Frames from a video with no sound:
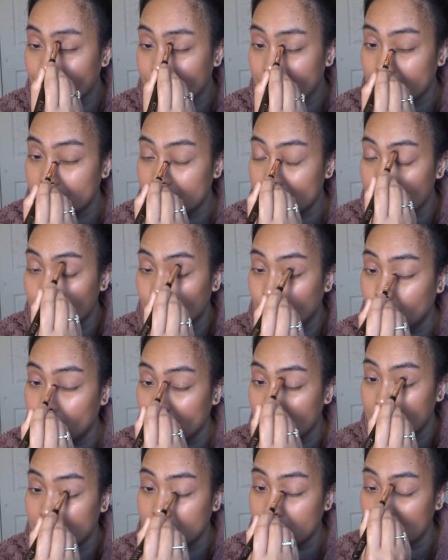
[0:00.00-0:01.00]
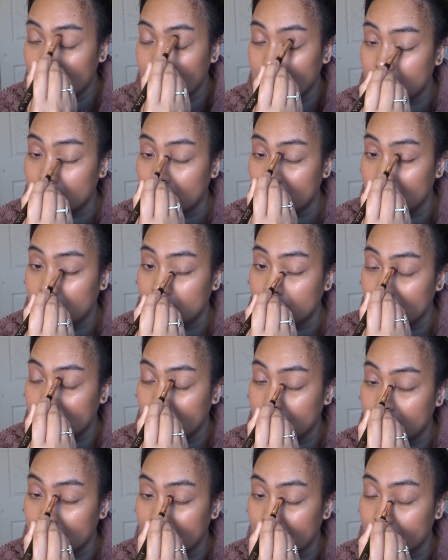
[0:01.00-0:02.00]
It's windy,
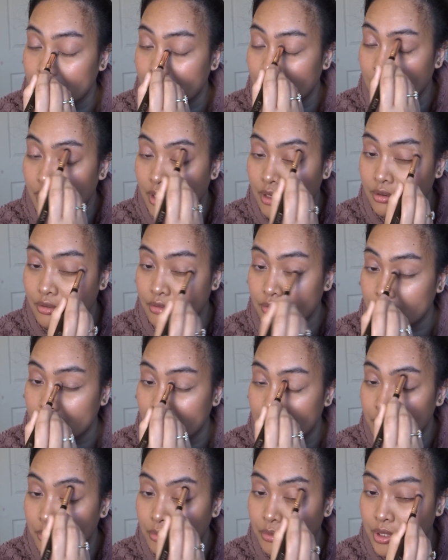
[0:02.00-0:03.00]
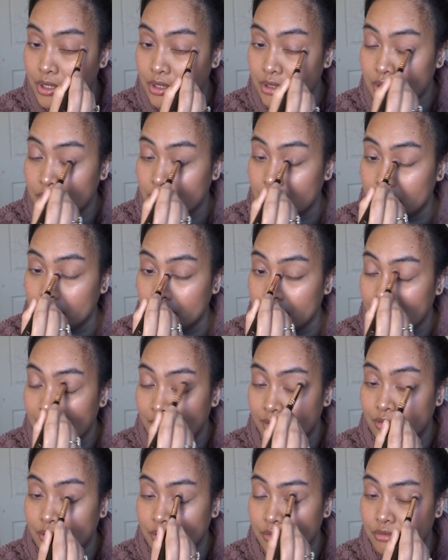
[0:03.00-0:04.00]
like very, very windy. We
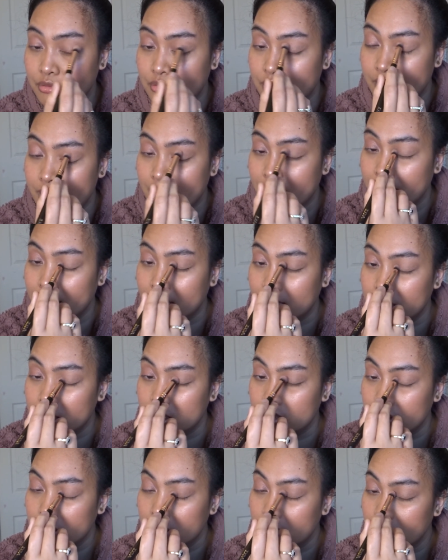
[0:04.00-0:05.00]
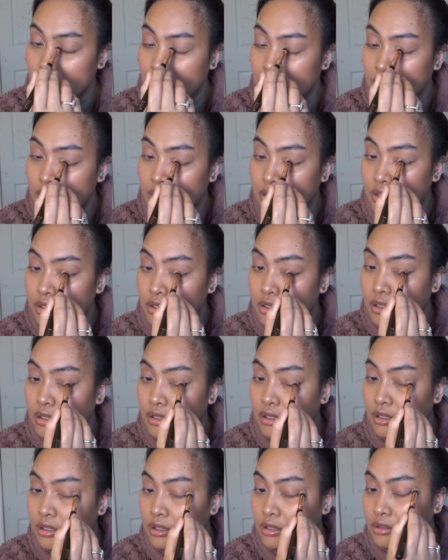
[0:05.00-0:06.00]
have a red
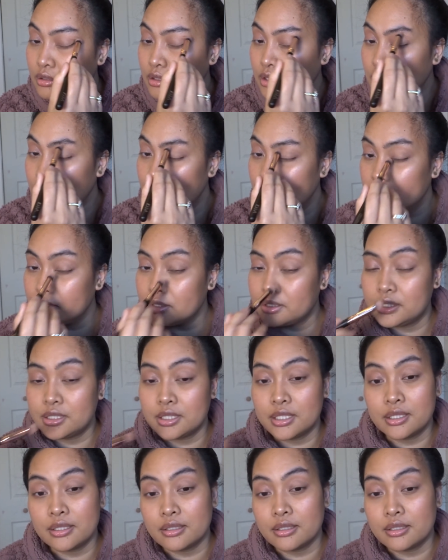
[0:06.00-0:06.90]
alert